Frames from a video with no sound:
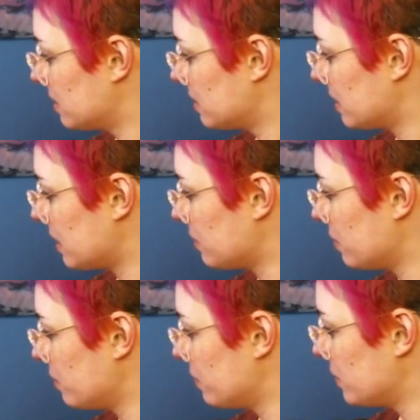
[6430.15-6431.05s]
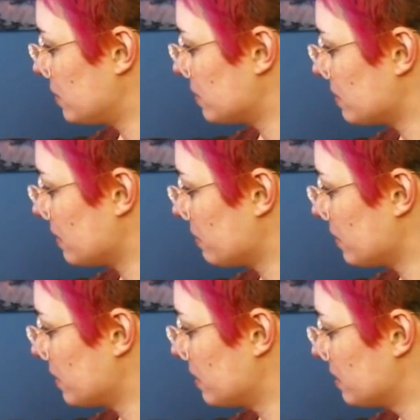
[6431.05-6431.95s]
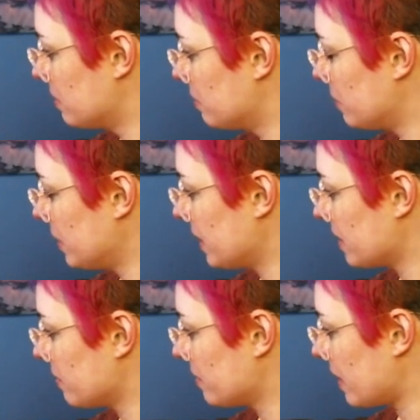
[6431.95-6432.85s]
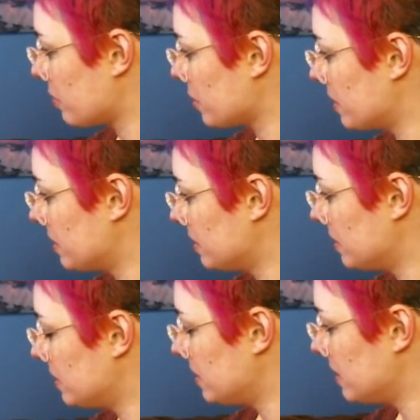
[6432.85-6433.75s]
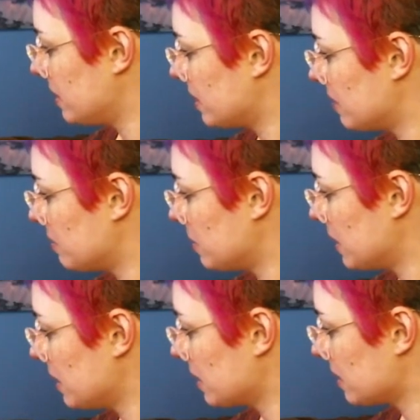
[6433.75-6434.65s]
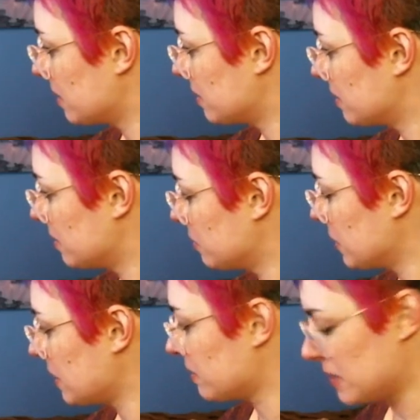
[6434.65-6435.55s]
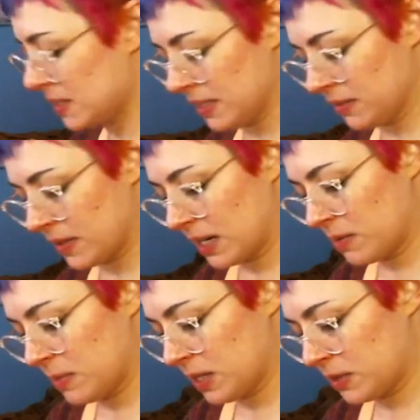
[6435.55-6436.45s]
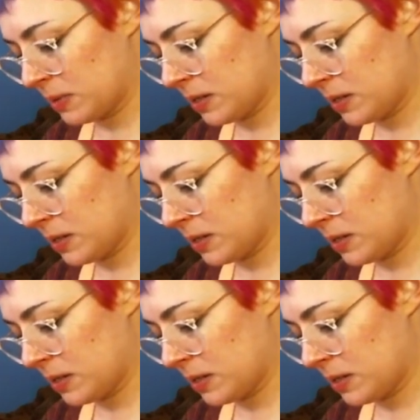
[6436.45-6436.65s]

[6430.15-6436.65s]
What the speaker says: I don't know if fuchsia's the right word, but like vibrant neon pink. I'm gonna have to see if I can mix one.